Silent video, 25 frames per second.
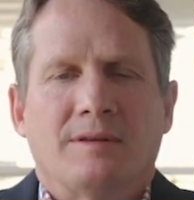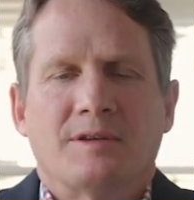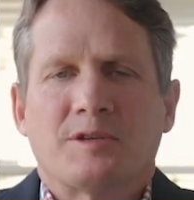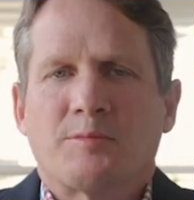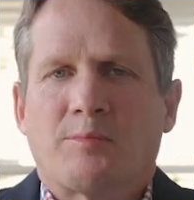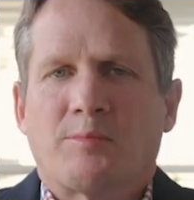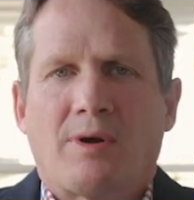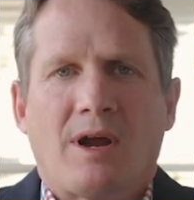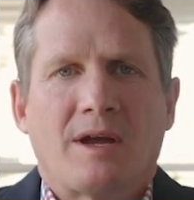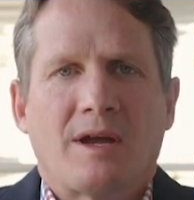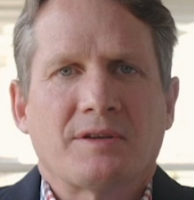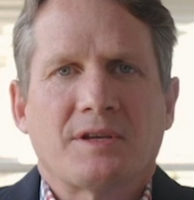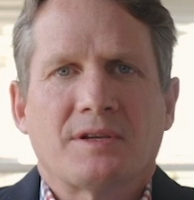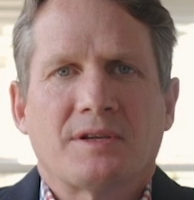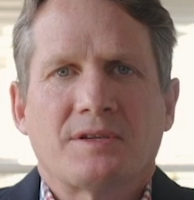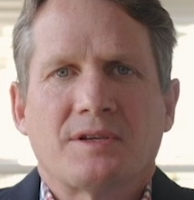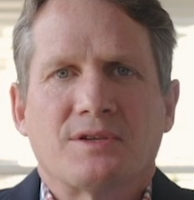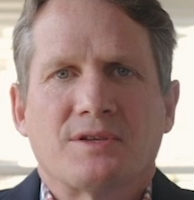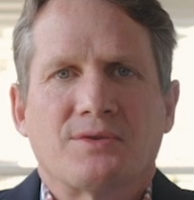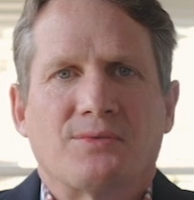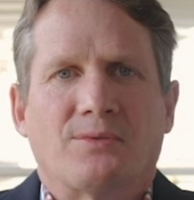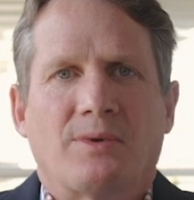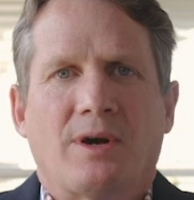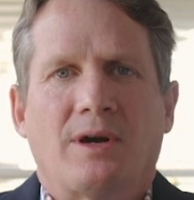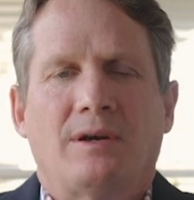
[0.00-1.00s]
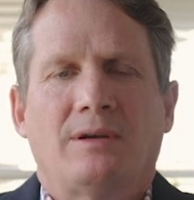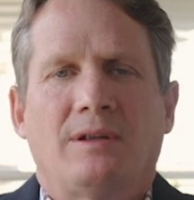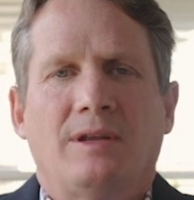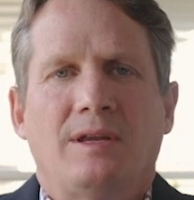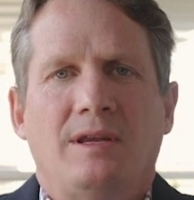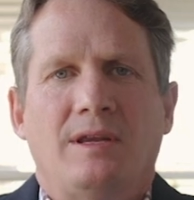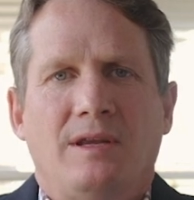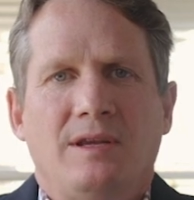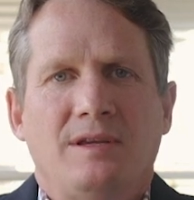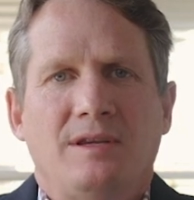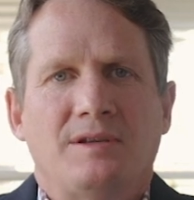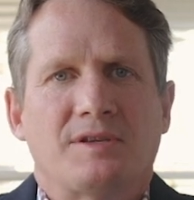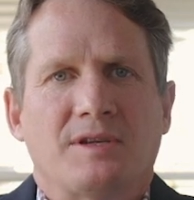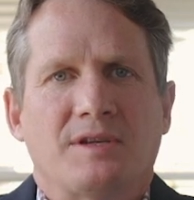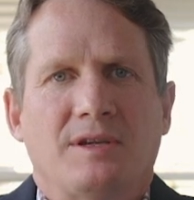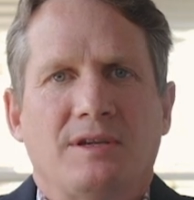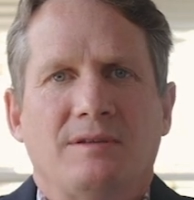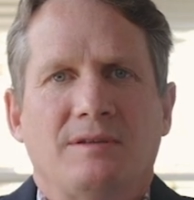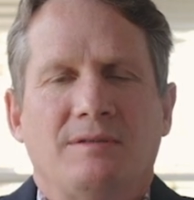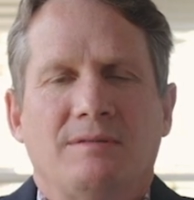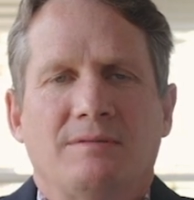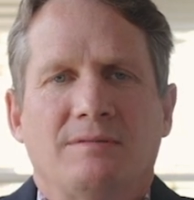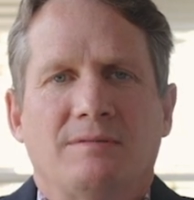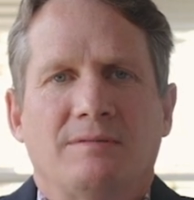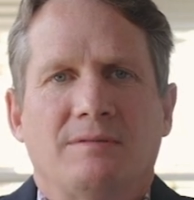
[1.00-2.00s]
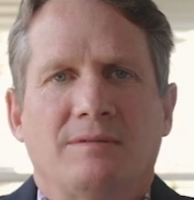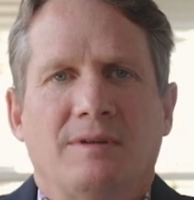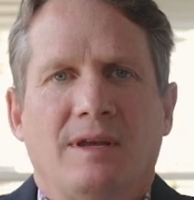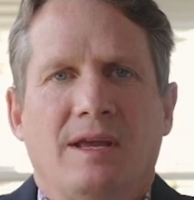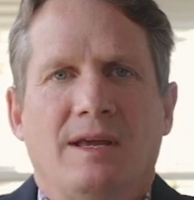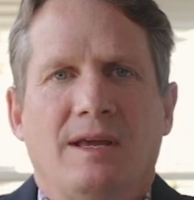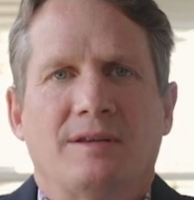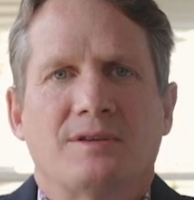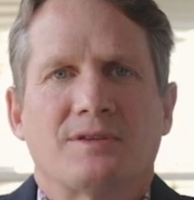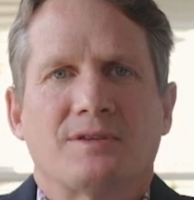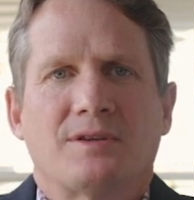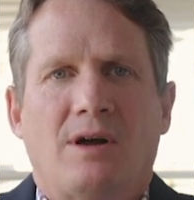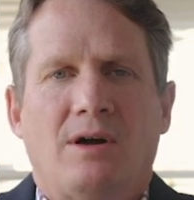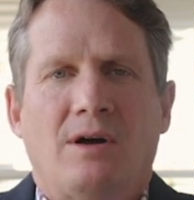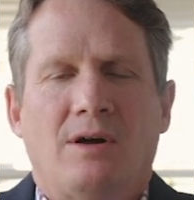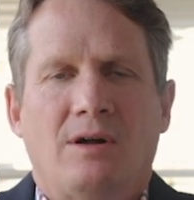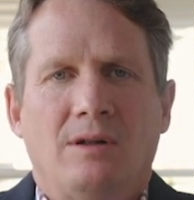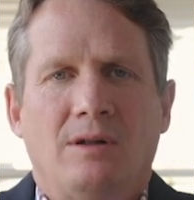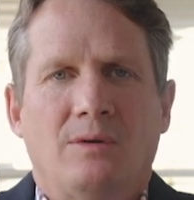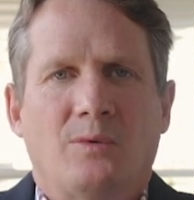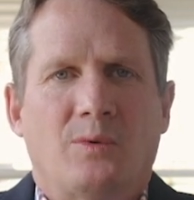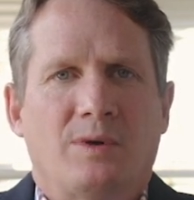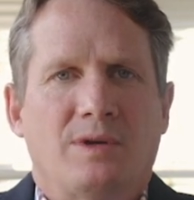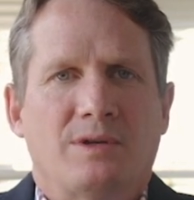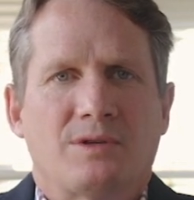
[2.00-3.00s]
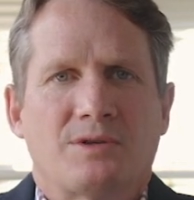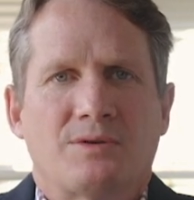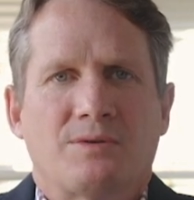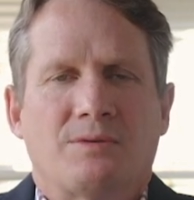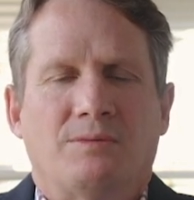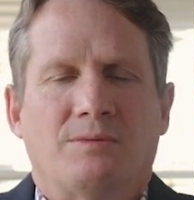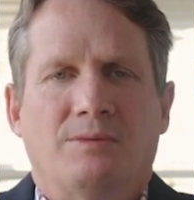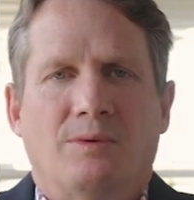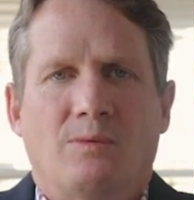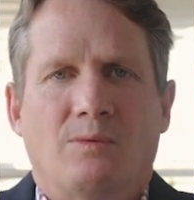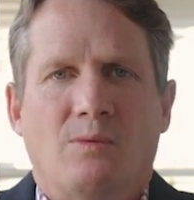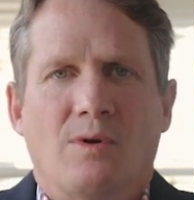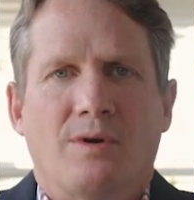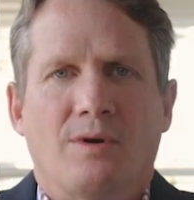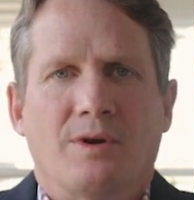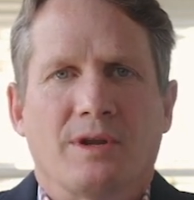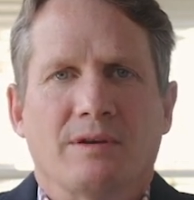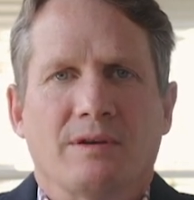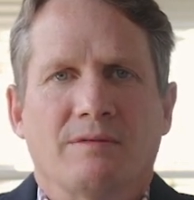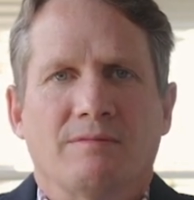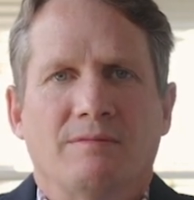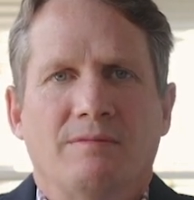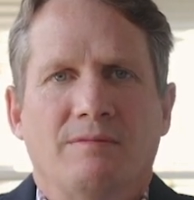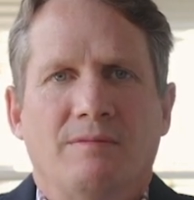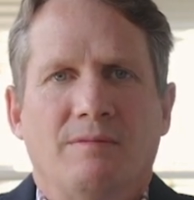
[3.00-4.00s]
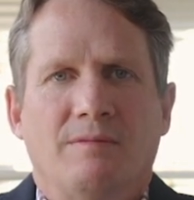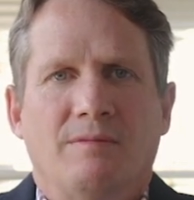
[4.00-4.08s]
This process is rarely easy and is always rewarding